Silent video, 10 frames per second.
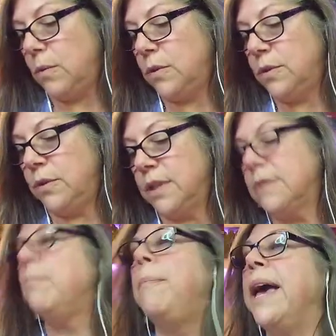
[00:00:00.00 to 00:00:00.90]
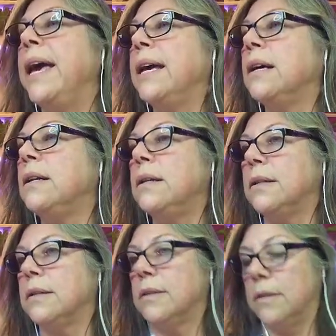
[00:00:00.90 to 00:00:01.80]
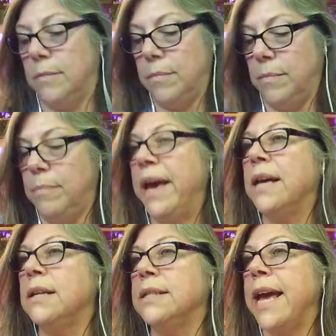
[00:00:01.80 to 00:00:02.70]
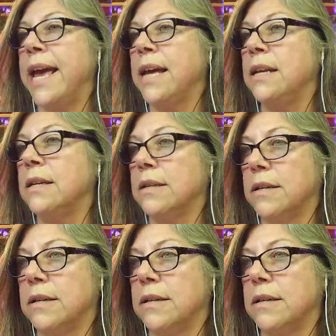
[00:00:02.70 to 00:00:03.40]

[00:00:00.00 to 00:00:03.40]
we'll do this pale tan